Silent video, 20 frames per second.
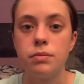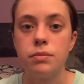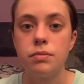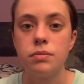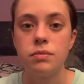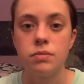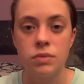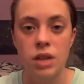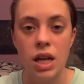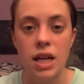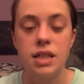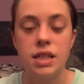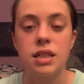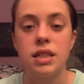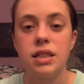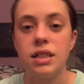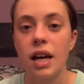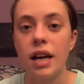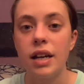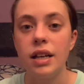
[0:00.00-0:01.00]
nice
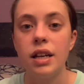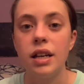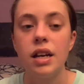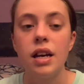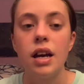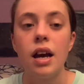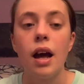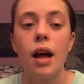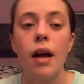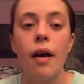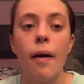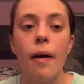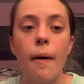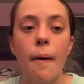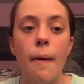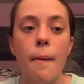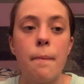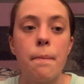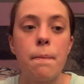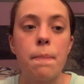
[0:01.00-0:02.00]
and tight.
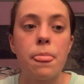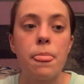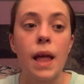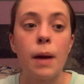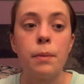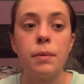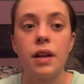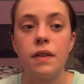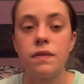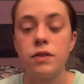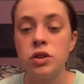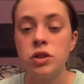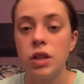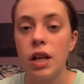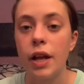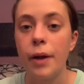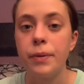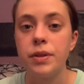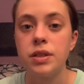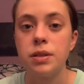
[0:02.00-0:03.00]
I'm gonna have to do
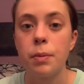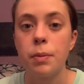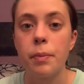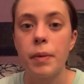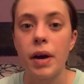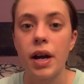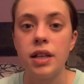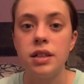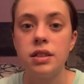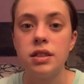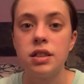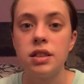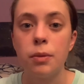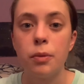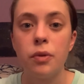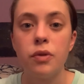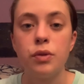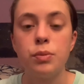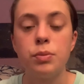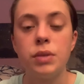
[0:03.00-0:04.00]
that with some of mine. Some
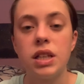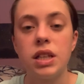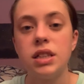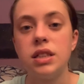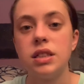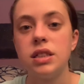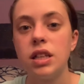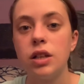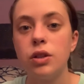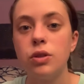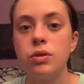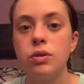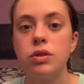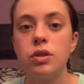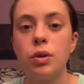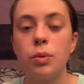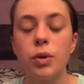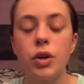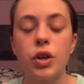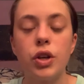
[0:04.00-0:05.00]
of them didn't seal, so
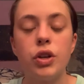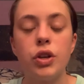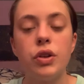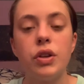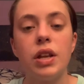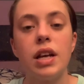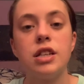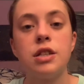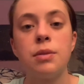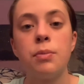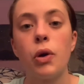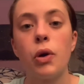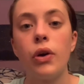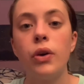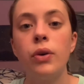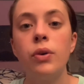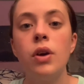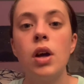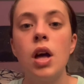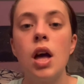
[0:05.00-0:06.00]
we're gonna do that
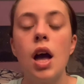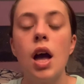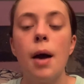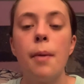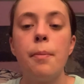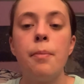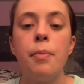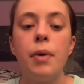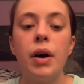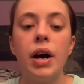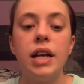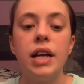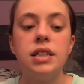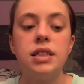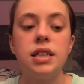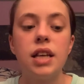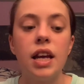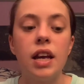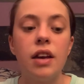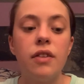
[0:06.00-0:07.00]
tomorrow. But
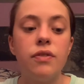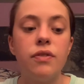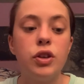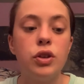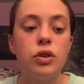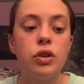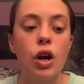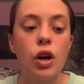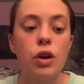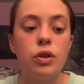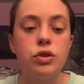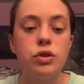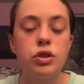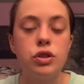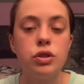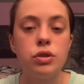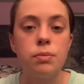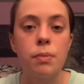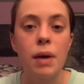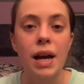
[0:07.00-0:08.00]
if you go
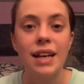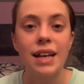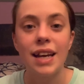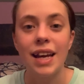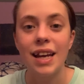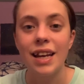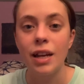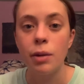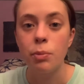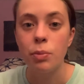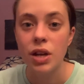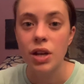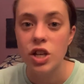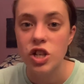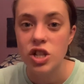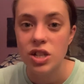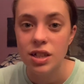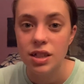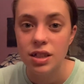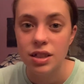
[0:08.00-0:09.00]
to my canning
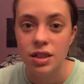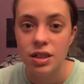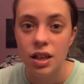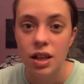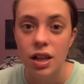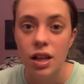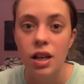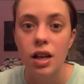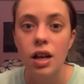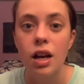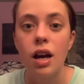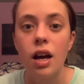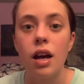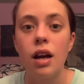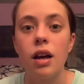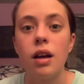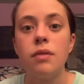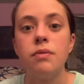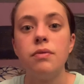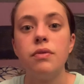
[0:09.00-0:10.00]
peaches
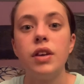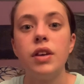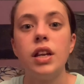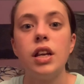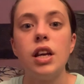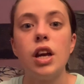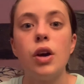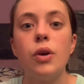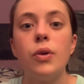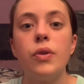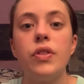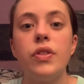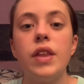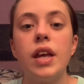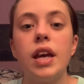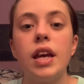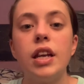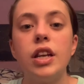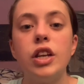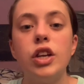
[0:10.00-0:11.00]
video,
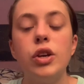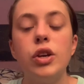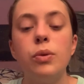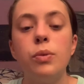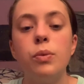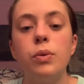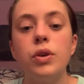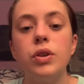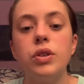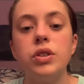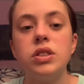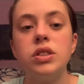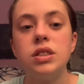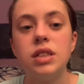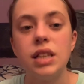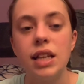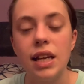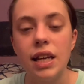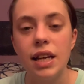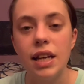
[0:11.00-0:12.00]
then you will
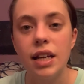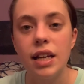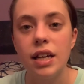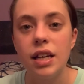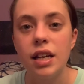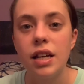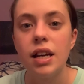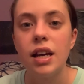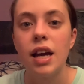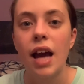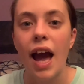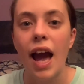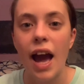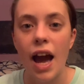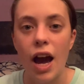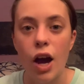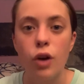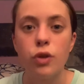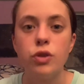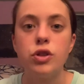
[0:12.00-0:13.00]
see
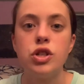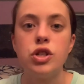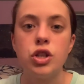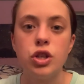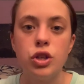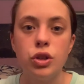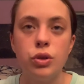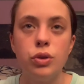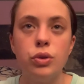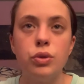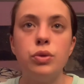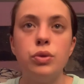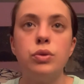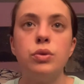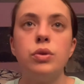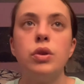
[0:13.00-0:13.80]
how to